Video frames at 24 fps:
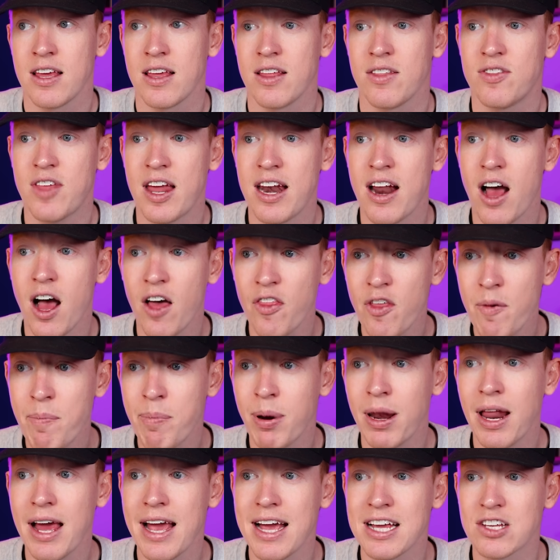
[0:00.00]
then other
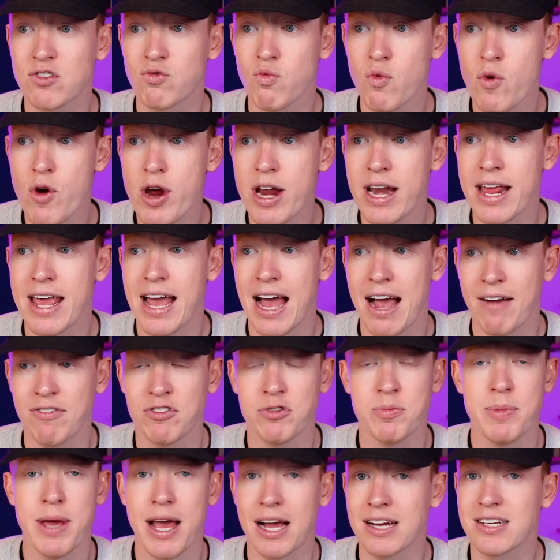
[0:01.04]
players really have
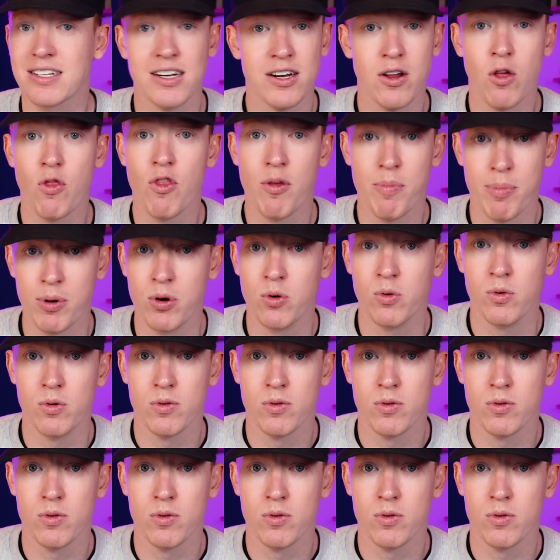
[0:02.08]
to be excellent on the ball.